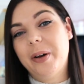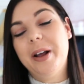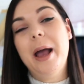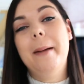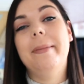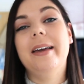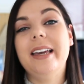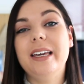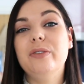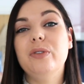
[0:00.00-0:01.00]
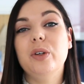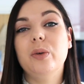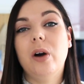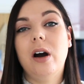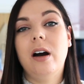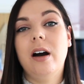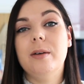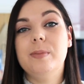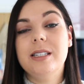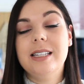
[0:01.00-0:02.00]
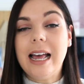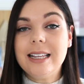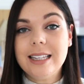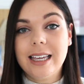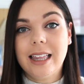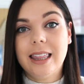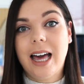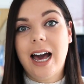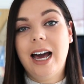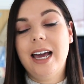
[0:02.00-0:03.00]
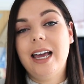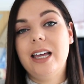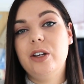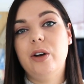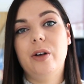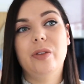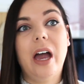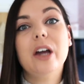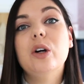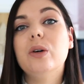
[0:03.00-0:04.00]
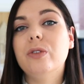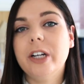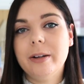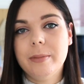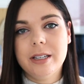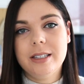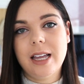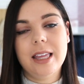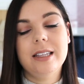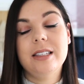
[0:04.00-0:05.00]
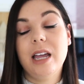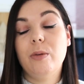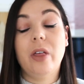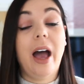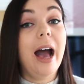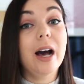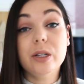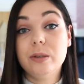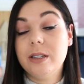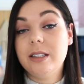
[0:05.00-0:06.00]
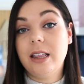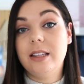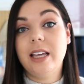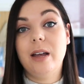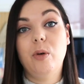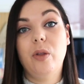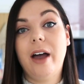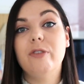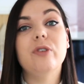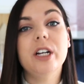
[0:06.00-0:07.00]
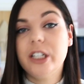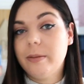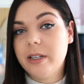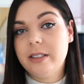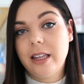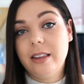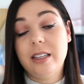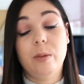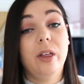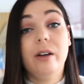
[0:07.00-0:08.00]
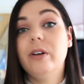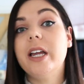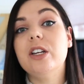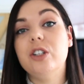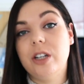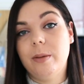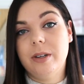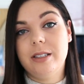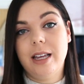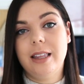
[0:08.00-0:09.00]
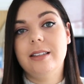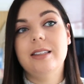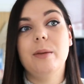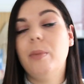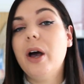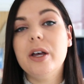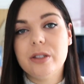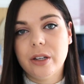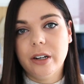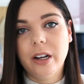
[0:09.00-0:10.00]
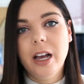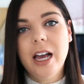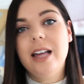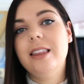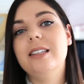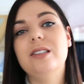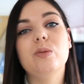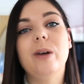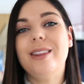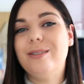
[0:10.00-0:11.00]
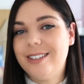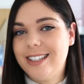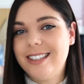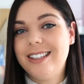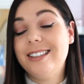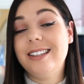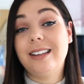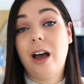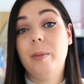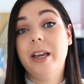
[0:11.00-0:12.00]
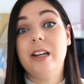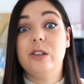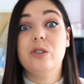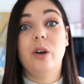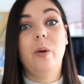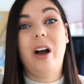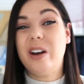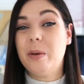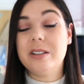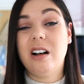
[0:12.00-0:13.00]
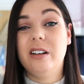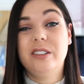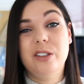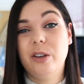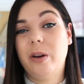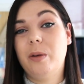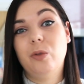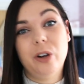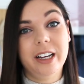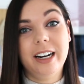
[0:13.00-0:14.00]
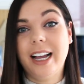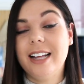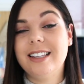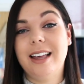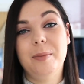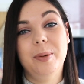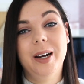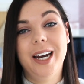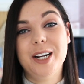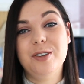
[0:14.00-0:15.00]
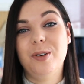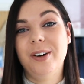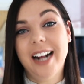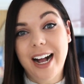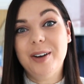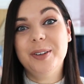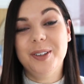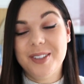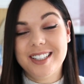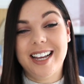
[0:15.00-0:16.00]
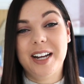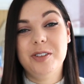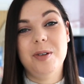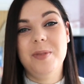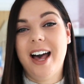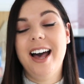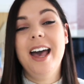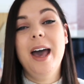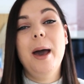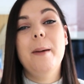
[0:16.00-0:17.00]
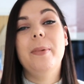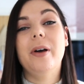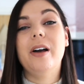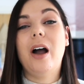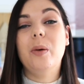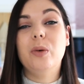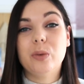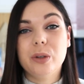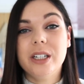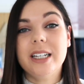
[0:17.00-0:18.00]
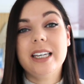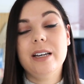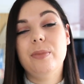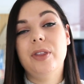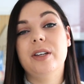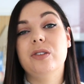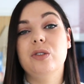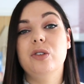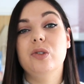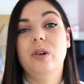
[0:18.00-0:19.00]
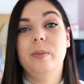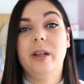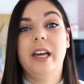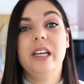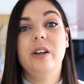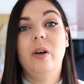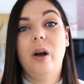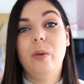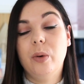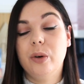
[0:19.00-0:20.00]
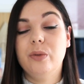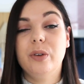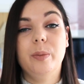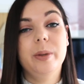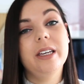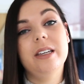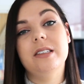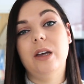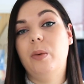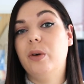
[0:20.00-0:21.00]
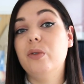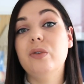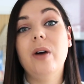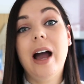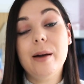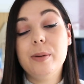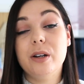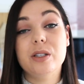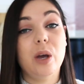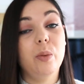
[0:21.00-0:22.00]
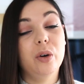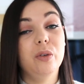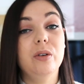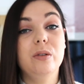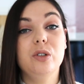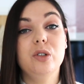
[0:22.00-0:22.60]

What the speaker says: on, but if you are obsessing that, you know, that career must stay the same, or that house must stay the same, or that friendship must stay the same, or that relationship must stay the same person, this is where the resistance is coming in. So I know it's hard to do, and I'm really gonna get to that point later on and how you detach from that, but I would really keep things neutral and be like, you know, I wanna feel peace, I wanna feel happiness, I wanna feel